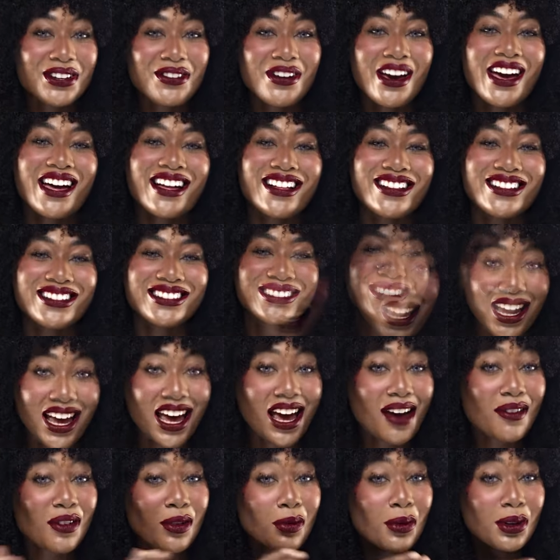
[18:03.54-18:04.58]
Grail.
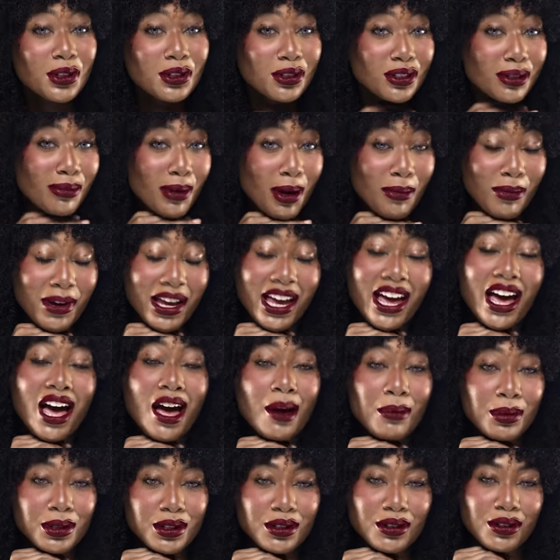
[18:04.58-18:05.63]
Ever wondered about my
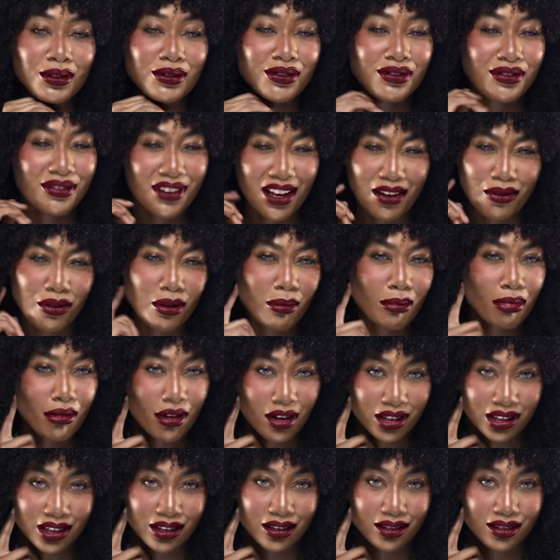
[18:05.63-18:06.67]
absolute favorite
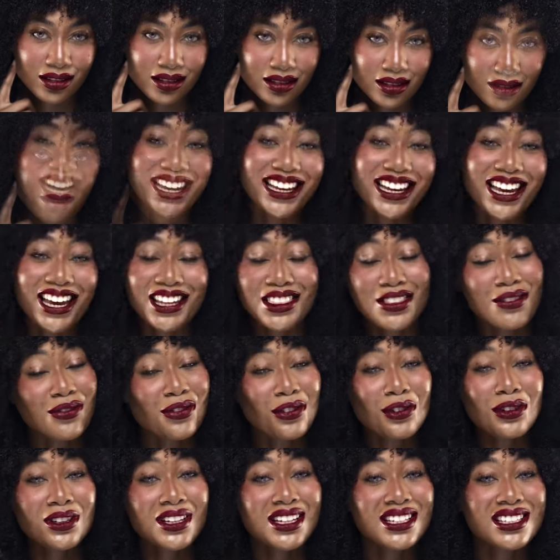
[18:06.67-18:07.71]
products? Get the
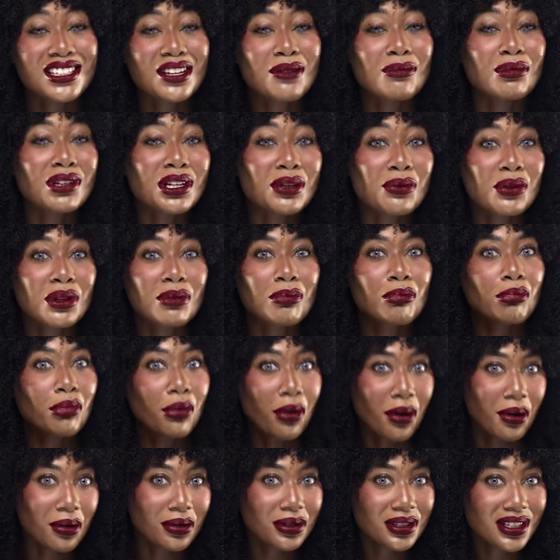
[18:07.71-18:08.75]
full list complete with
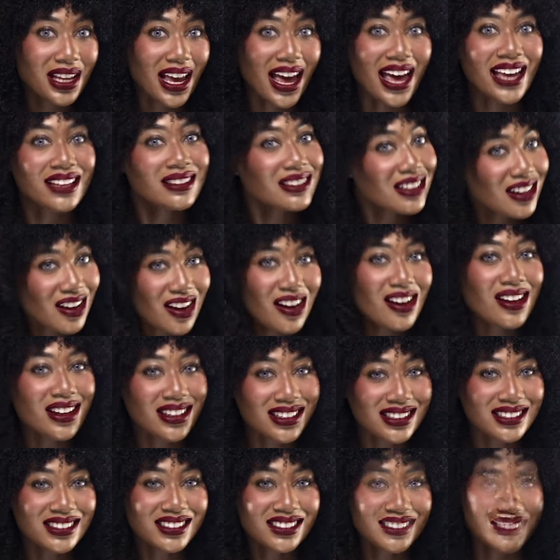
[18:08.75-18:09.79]
pros and
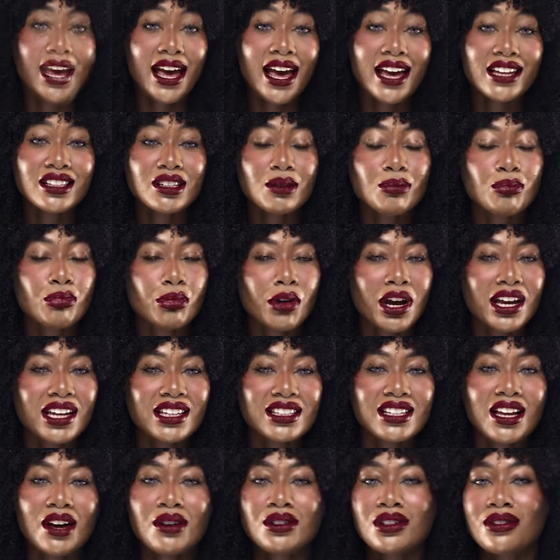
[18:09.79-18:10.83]
cons and a
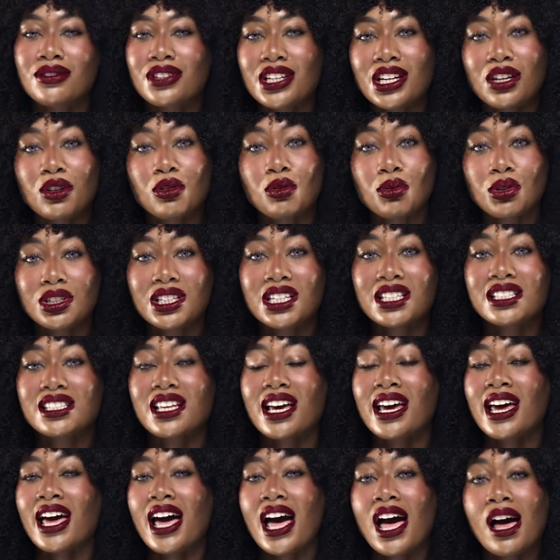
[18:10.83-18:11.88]
breakdown of the ingredients
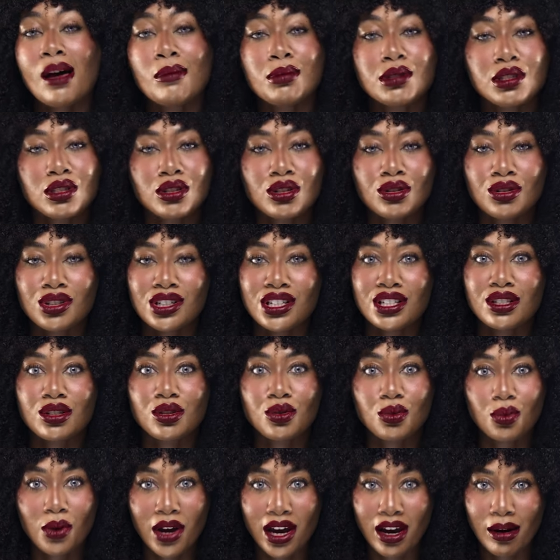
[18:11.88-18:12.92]
I absolutely
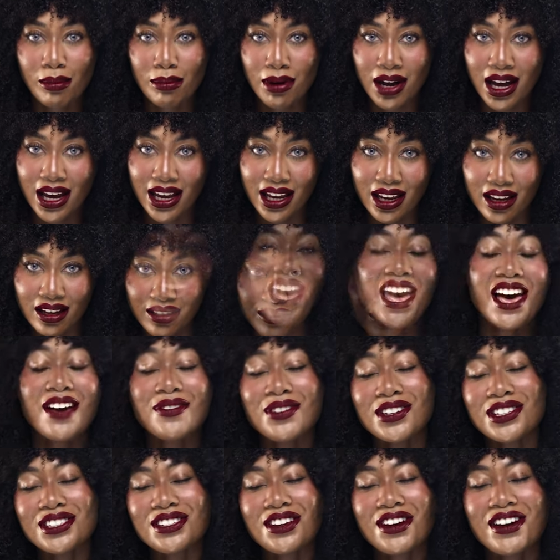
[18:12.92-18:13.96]
swear by.
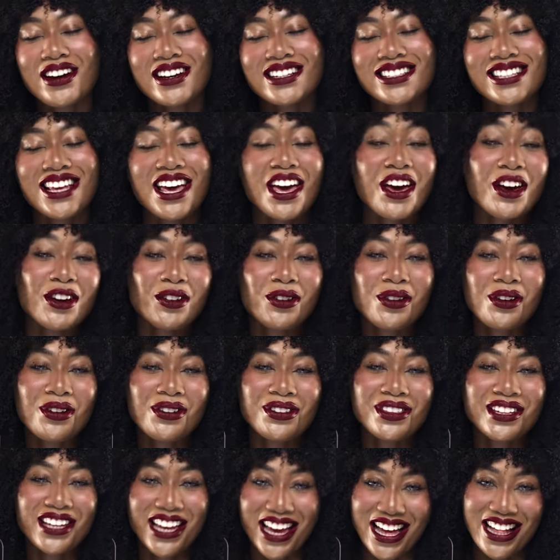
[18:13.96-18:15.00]
EfikZara's Hair
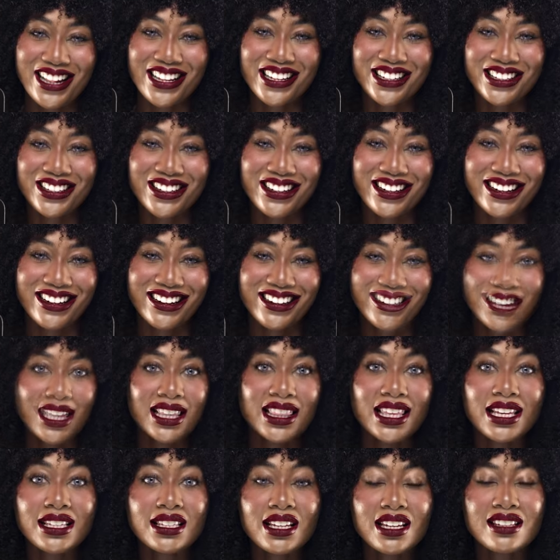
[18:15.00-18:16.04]
Growth Calendar.
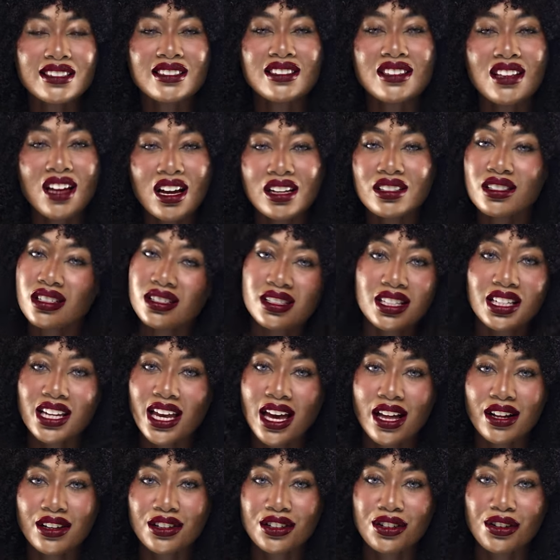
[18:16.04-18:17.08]
This is not just a
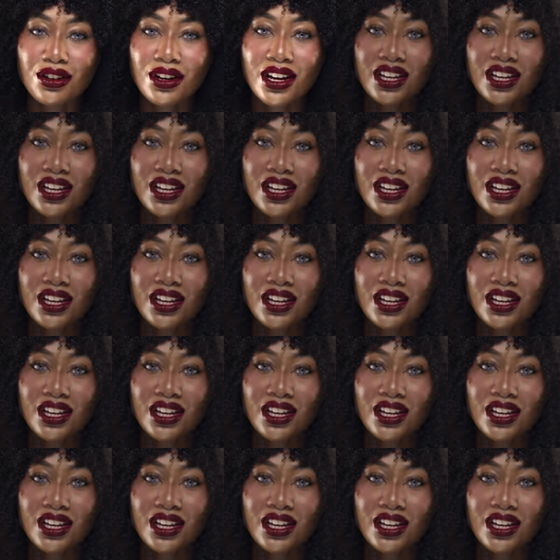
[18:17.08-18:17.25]
calendar,